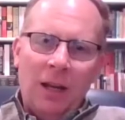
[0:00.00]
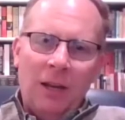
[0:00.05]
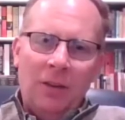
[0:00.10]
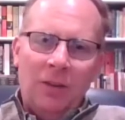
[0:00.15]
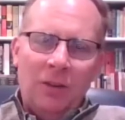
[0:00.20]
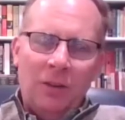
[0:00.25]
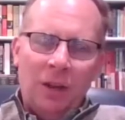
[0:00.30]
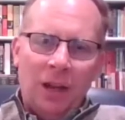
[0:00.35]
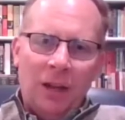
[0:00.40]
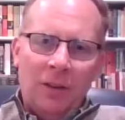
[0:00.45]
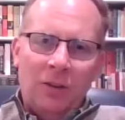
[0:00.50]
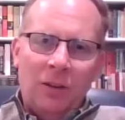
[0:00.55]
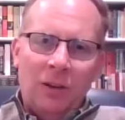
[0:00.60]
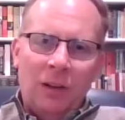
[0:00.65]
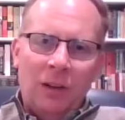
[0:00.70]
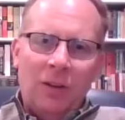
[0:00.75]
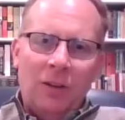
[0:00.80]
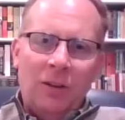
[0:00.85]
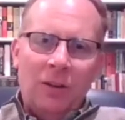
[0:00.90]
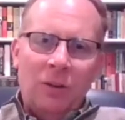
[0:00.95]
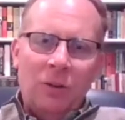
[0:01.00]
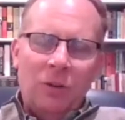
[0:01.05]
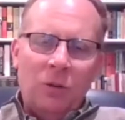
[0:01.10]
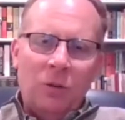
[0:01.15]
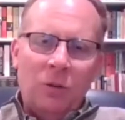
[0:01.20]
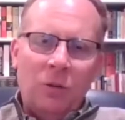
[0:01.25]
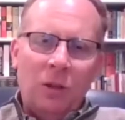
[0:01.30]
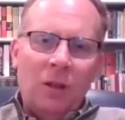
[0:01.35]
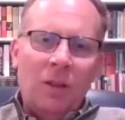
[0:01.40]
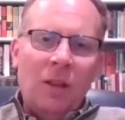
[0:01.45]
insights
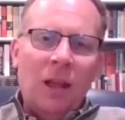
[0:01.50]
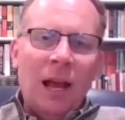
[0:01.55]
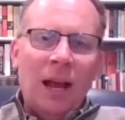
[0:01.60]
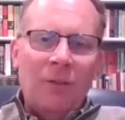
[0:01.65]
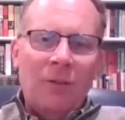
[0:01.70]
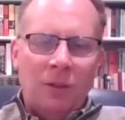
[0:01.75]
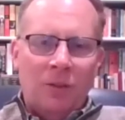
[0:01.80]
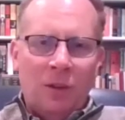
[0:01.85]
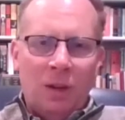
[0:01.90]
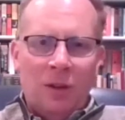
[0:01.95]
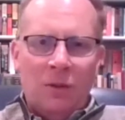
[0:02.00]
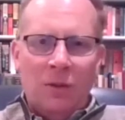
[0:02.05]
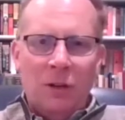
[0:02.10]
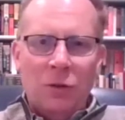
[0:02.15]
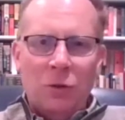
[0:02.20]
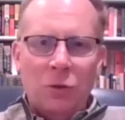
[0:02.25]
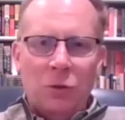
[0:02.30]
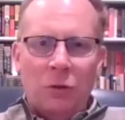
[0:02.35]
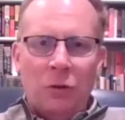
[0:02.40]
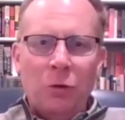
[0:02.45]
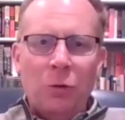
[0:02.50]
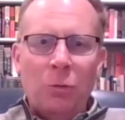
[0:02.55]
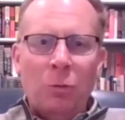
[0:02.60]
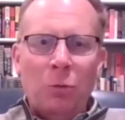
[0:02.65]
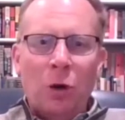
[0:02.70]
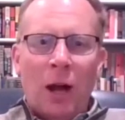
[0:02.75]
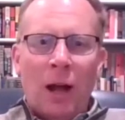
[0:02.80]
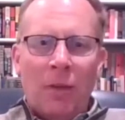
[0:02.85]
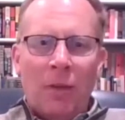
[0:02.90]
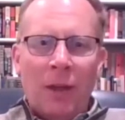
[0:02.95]
into the lives of individuals who
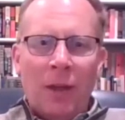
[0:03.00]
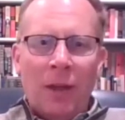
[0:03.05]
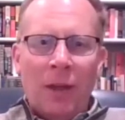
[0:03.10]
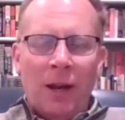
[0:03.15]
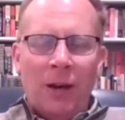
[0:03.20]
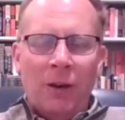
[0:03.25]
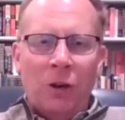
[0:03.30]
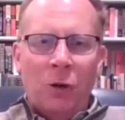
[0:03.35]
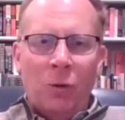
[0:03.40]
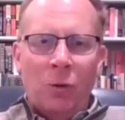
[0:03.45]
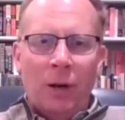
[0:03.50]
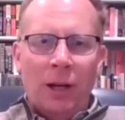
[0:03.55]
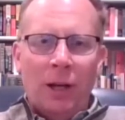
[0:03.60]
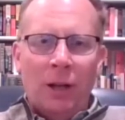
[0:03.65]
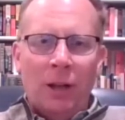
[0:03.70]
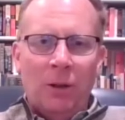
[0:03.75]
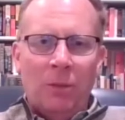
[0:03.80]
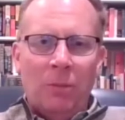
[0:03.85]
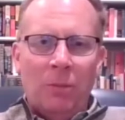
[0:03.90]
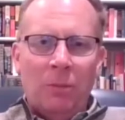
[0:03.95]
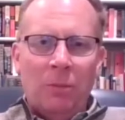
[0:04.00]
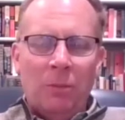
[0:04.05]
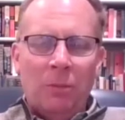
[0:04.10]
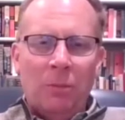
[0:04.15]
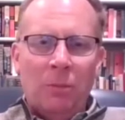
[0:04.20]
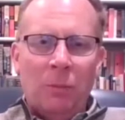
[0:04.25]
brought that curriculum,